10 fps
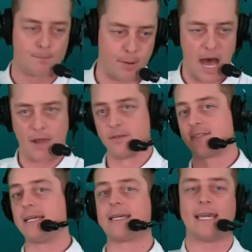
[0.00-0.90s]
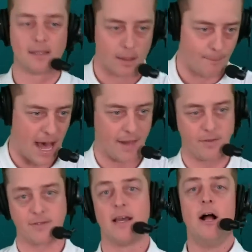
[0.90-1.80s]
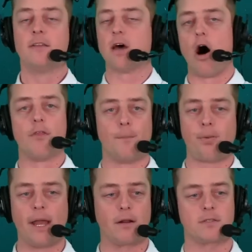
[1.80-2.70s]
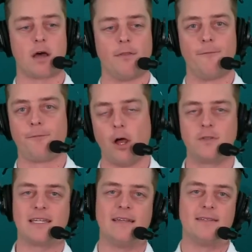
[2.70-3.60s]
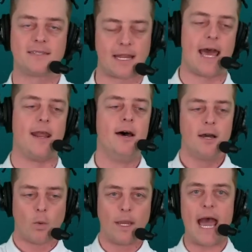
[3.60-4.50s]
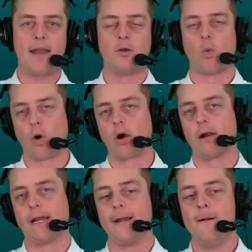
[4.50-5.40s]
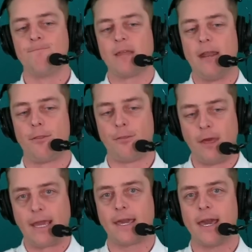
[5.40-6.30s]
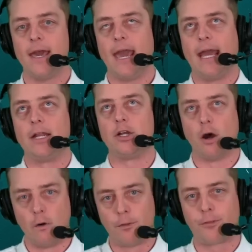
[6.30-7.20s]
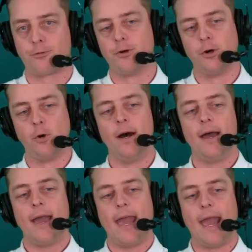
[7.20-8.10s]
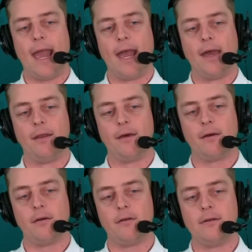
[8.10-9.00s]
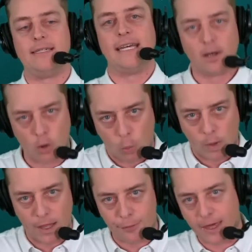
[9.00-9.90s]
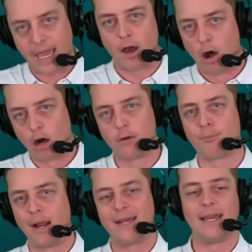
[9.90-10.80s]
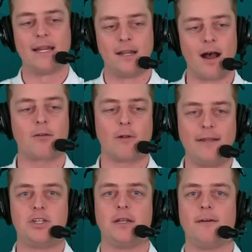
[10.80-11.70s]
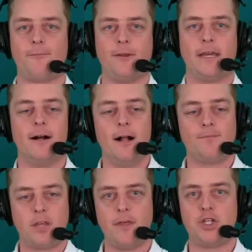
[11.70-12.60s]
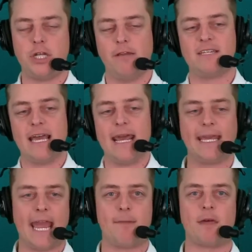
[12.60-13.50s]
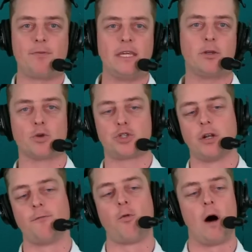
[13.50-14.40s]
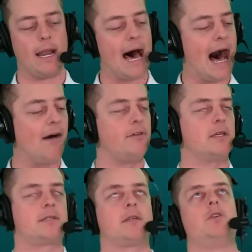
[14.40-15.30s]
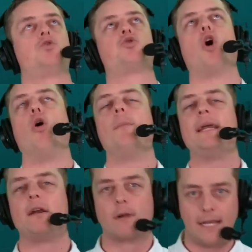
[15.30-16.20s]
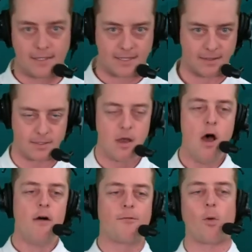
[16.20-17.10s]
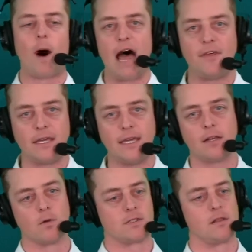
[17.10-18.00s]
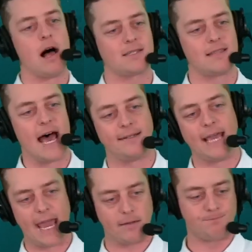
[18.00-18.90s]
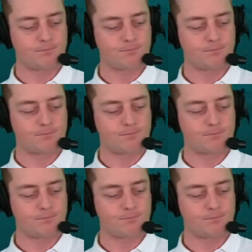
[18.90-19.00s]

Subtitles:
bottles, tequila bottles to all the players on the floats. Instead, we had to worry and think and go through and deal with a heartbreaking, gut-wrenching defeat to the Chiefs in a game that the Eagles should have won. Obviously, so many reasons for why the Eagles lost that game.